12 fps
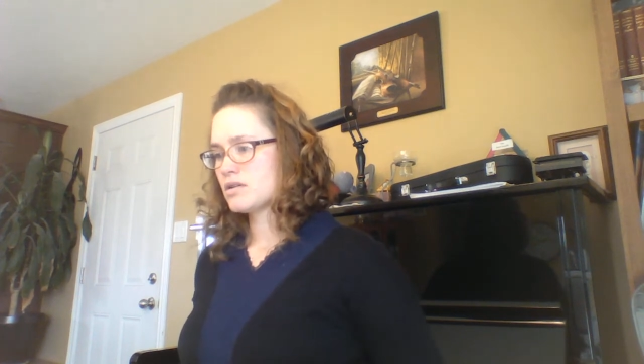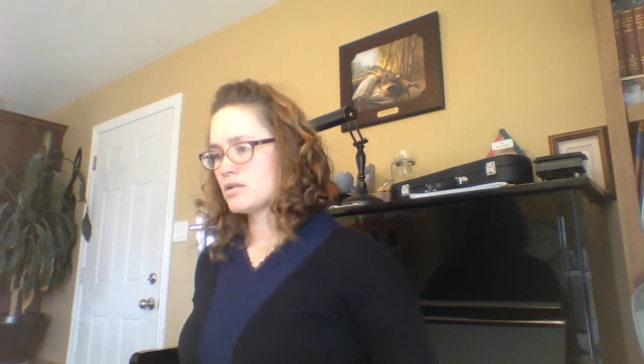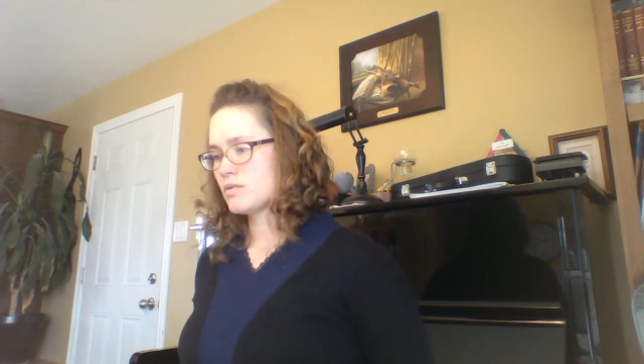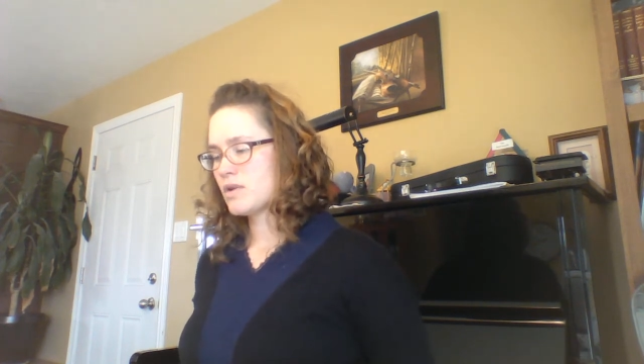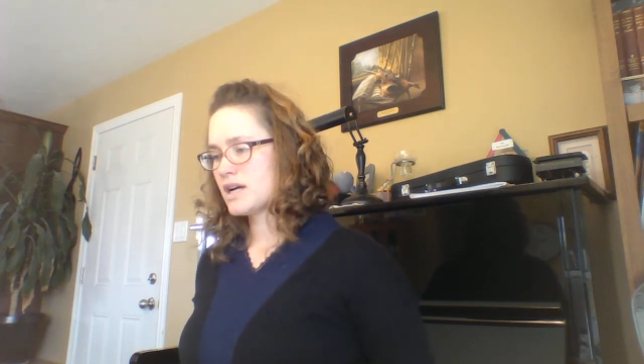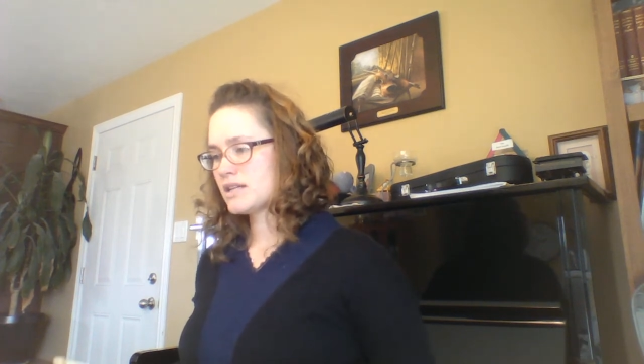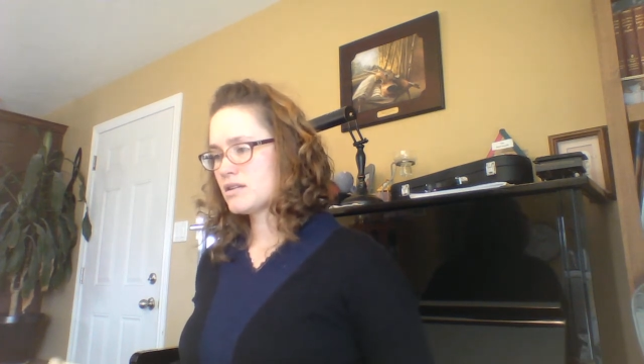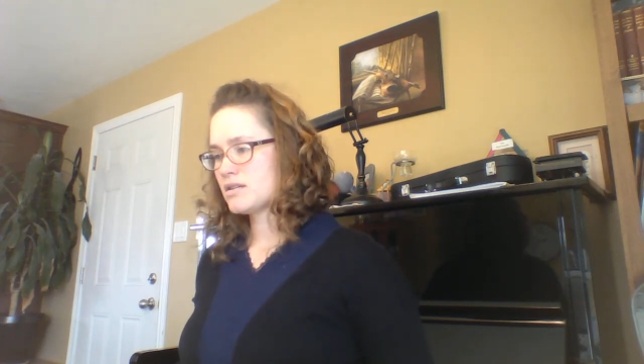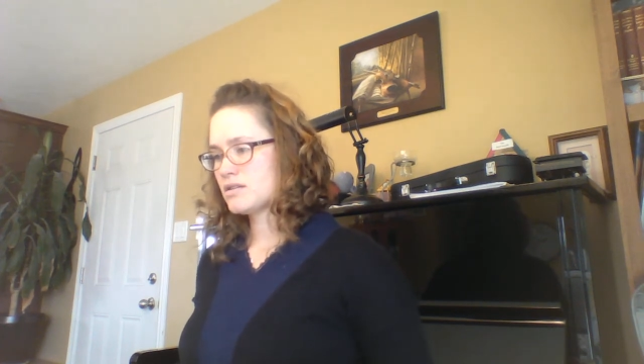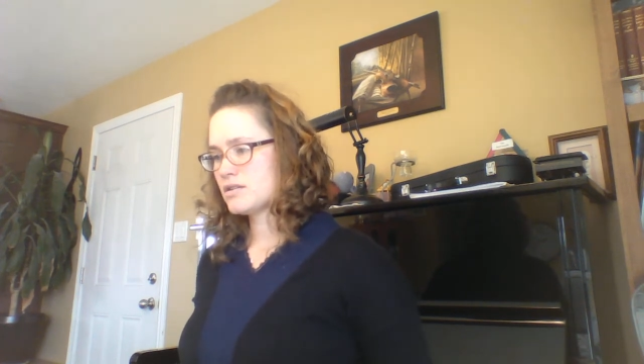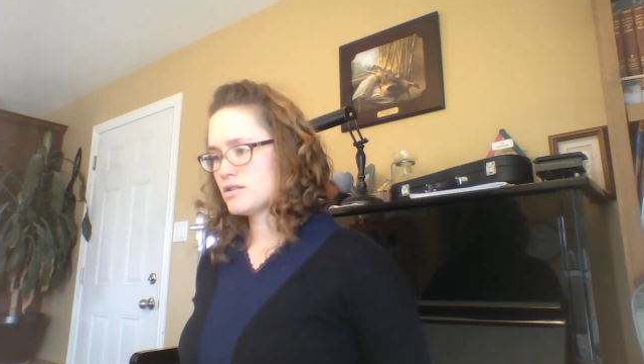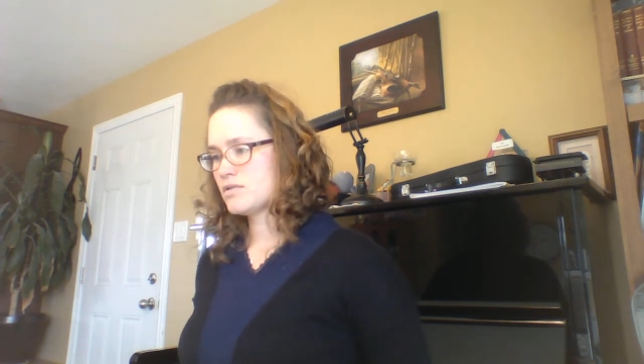
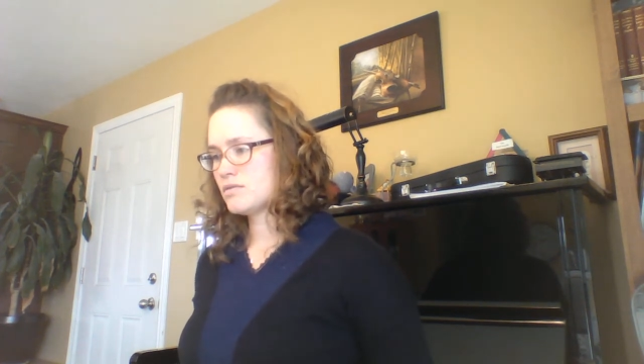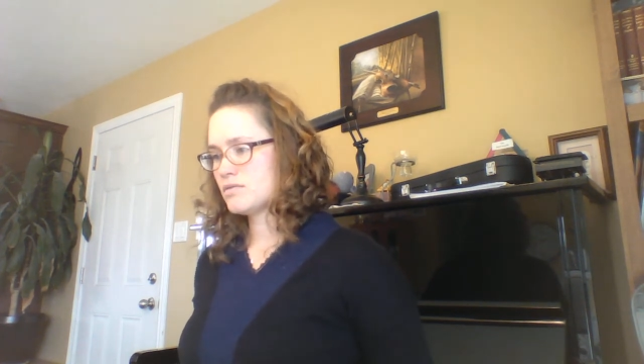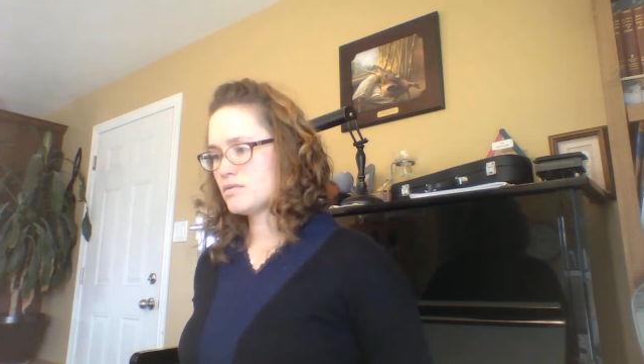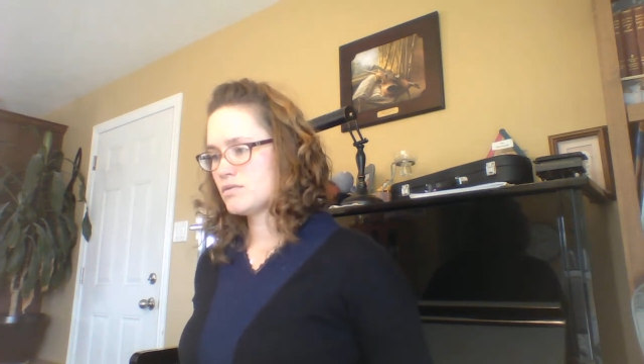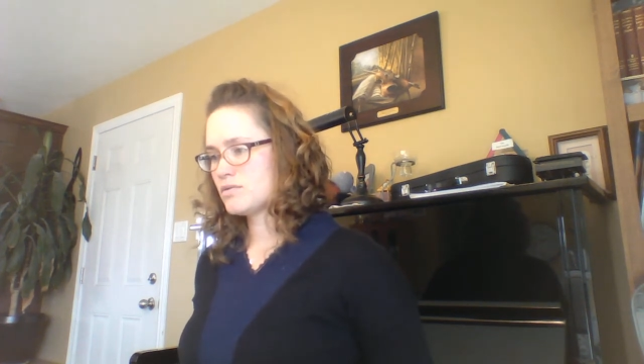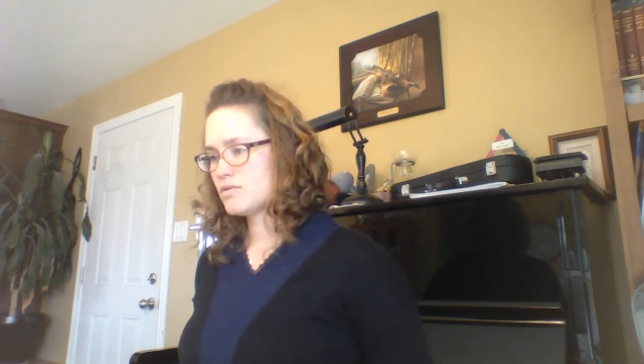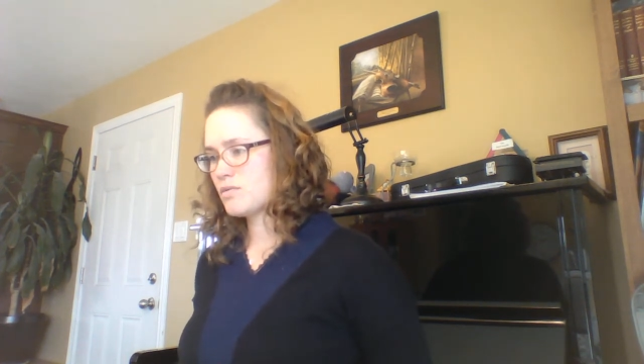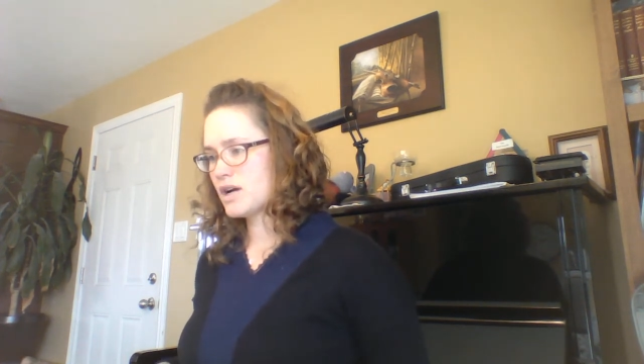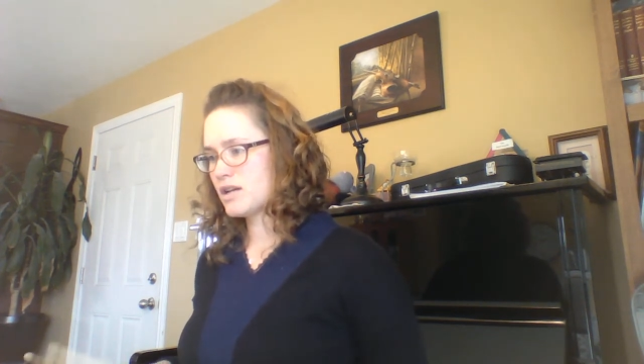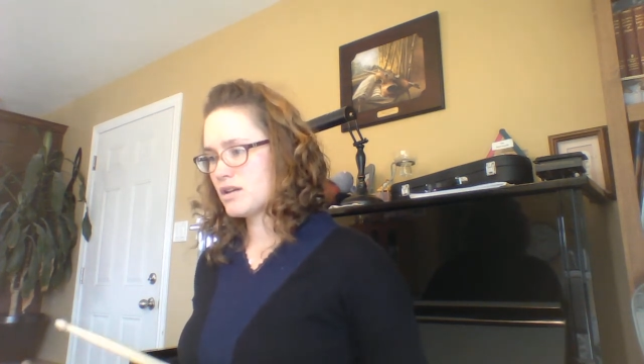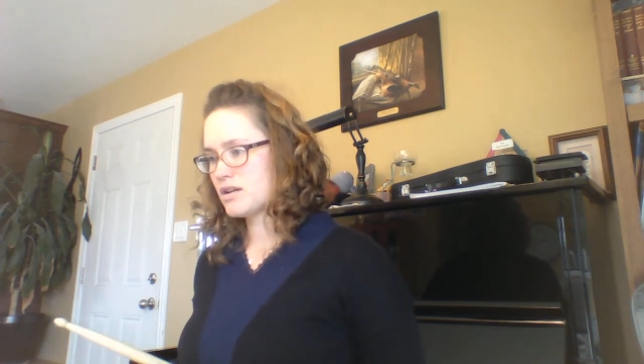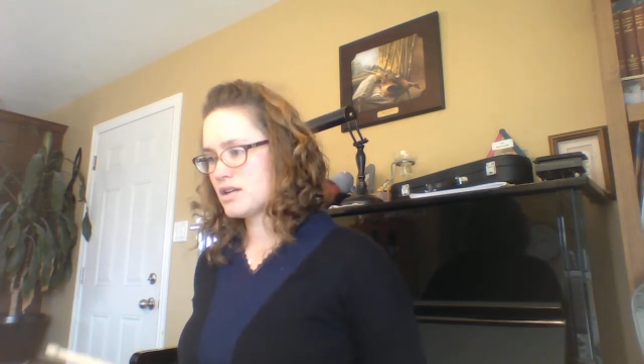1, 2,
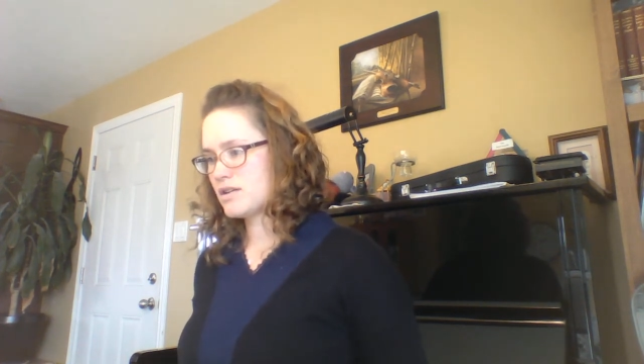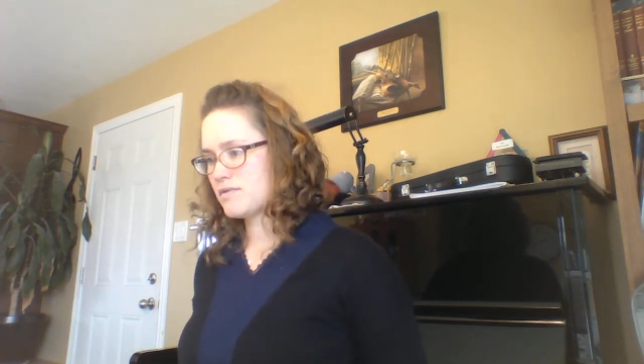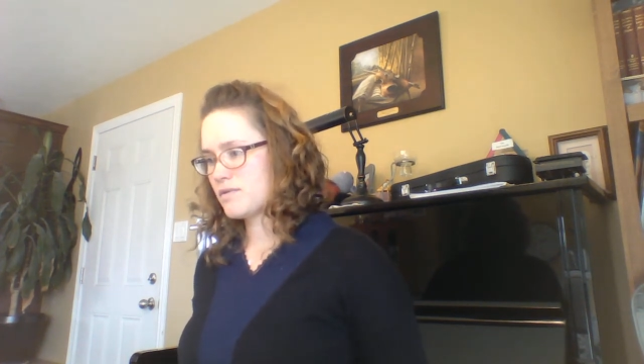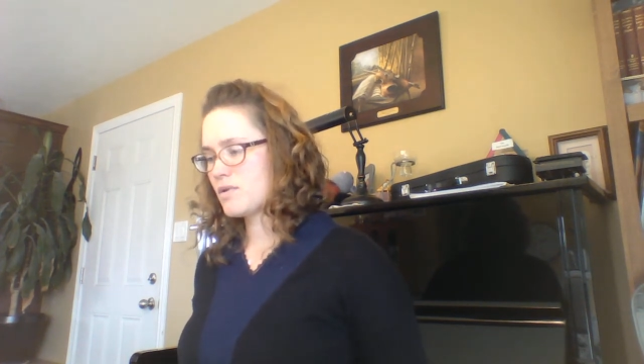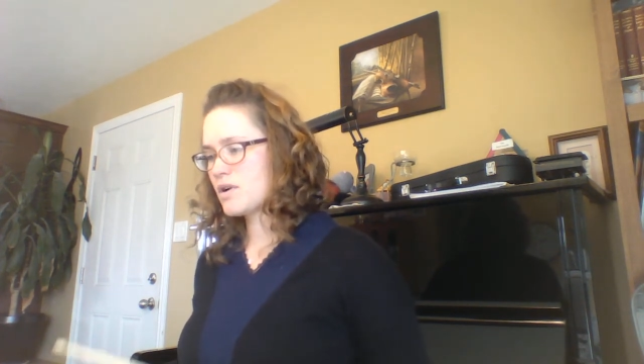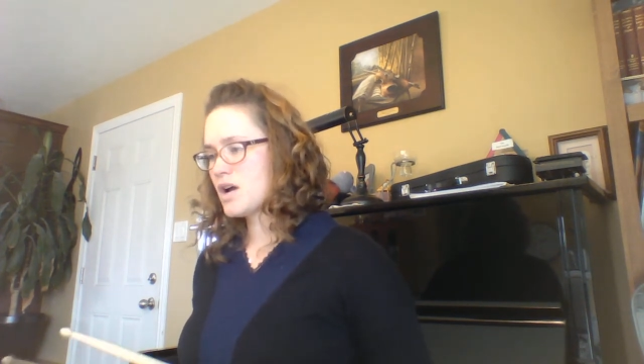3, 4.